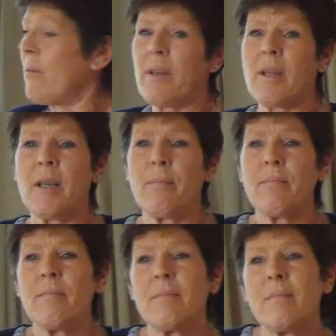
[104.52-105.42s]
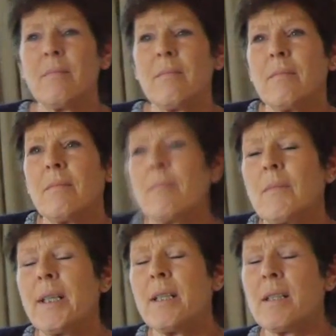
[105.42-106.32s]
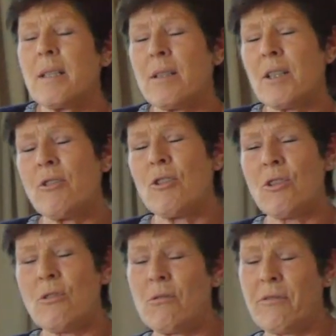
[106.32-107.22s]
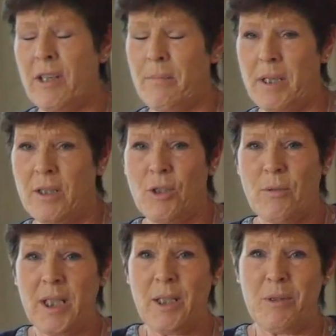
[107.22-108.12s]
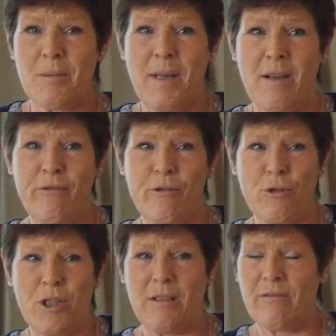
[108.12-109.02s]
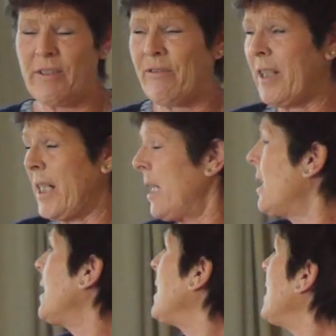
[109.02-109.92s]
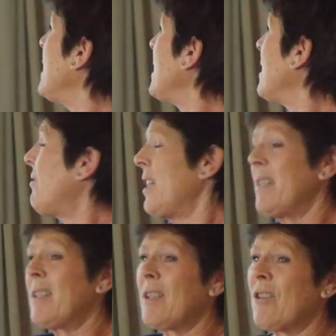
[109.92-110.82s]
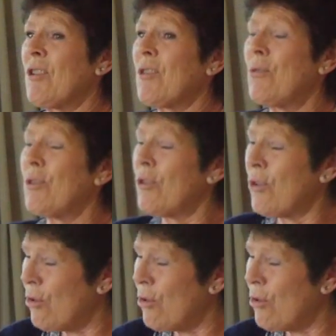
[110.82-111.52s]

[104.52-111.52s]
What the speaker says: with him when he didn't go to school very much, when he was about 14, 15. In fact, he didn't go to school at